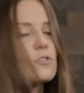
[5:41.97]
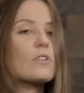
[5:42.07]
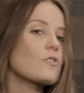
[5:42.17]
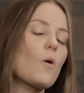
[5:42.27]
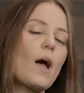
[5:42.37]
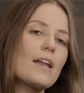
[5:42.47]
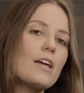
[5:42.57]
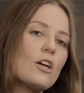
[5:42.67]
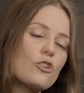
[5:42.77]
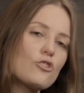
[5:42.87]
So let's go
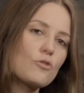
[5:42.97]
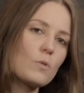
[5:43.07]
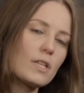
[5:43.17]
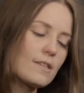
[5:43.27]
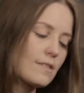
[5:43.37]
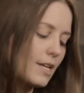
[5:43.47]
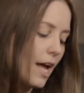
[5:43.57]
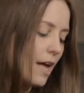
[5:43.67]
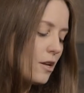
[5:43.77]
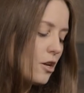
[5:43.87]
ahead doing this
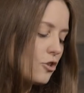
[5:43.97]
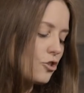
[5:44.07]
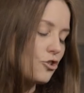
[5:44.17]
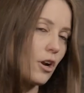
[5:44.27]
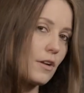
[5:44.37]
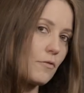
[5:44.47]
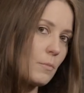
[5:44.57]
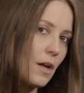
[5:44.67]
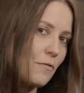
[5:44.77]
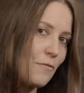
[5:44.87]
again, starting
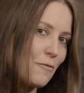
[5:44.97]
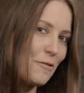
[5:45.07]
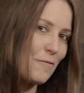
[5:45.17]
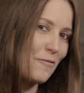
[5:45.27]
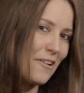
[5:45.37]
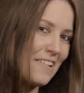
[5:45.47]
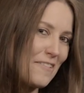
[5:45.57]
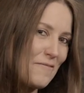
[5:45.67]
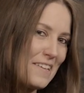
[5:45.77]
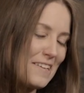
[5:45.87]
from that fourth fret
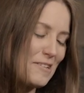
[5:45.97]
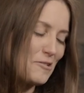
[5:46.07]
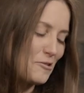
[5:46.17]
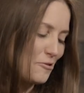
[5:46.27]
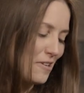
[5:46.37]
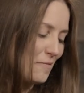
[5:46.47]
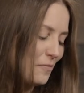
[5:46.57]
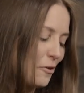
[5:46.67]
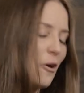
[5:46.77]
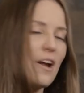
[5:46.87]
of the E string,
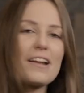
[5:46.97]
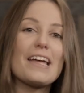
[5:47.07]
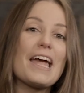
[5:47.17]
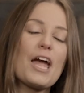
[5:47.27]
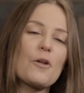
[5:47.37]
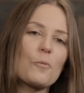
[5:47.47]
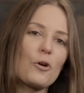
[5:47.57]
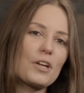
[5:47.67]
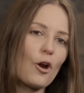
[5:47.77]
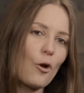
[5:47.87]
all right? And
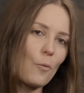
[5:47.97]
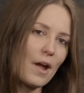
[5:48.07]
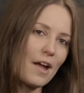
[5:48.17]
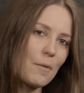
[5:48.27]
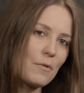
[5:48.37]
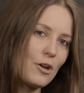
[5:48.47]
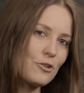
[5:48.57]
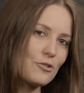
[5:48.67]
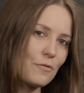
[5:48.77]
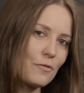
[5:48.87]
working our way up.
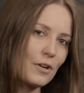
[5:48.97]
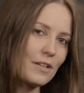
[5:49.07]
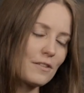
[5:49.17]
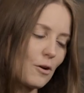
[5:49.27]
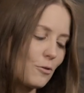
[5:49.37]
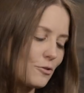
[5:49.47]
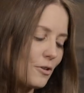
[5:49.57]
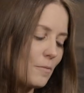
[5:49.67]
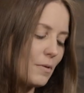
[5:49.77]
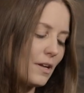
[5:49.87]
Don't forget the
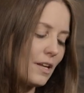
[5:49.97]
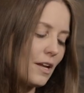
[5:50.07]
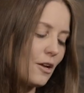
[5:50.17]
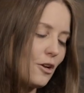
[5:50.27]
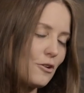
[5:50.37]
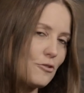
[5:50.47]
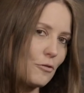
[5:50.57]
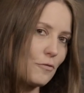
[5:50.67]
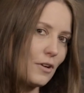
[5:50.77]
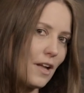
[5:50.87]
alternate picking.
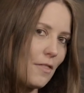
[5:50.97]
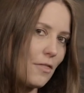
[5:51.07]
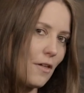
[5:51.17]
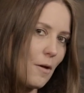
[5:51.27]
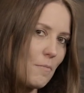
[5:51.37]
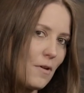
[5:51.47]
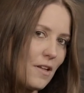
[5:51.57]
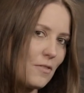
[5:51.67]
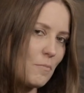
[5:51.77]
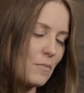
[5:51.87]
Don't forget thumb,
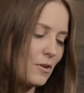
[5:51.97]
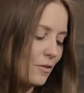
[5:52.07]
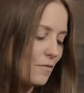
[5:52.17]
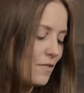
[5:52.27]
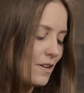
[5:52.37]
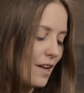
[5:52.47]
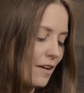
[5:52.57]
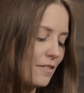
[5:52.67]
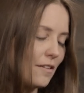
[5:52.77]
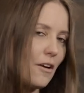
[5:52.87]
the middle of the
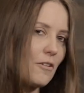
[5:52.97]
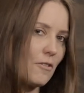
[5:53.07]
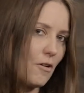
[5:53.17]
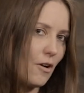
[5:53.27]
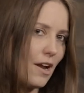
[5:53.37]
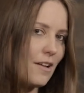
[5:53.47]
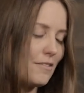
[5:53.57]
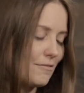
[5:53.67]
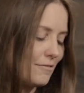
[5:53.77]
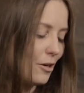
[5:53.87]
neck there, all right?
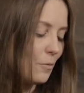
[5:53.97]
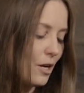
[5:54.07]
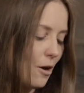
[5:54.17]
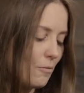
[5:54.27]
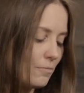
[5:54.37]
Here we go.